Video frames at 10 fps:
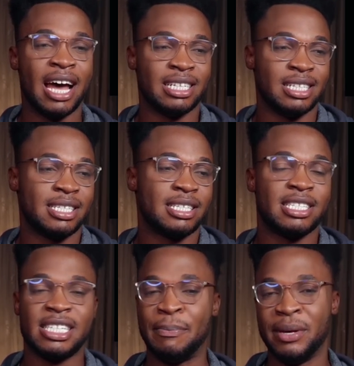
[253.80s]
and
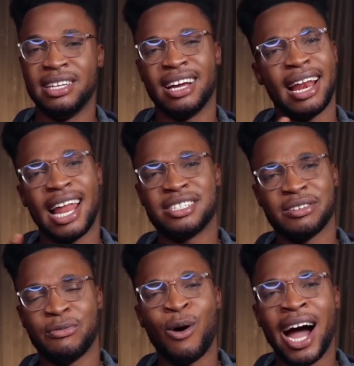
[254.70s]
sipping a glass
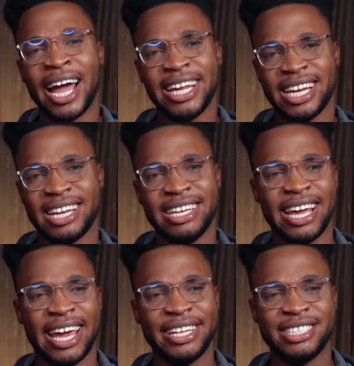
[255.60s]
of wine, and
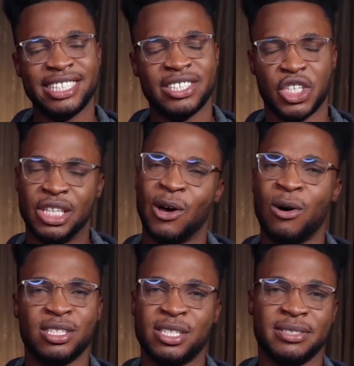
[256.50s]
then she
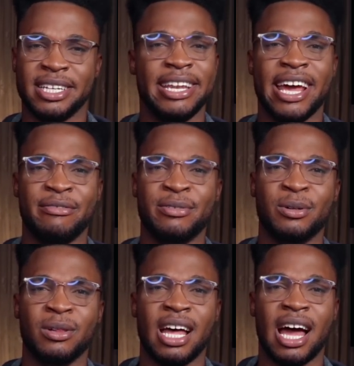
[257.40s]
turns to the
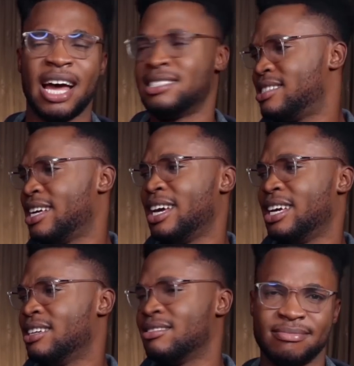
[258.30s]
devil and say,